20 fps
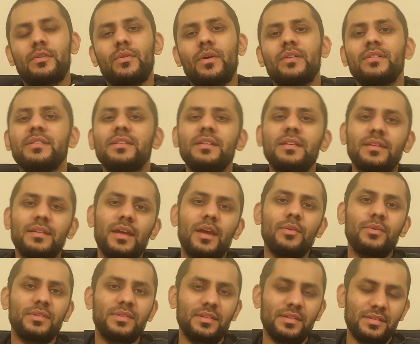around the
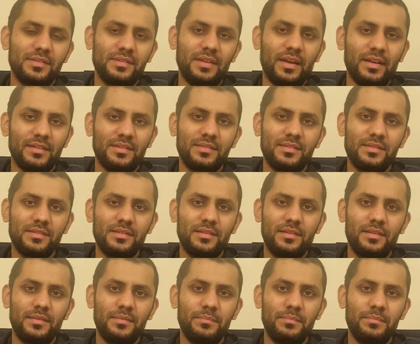inheritance tax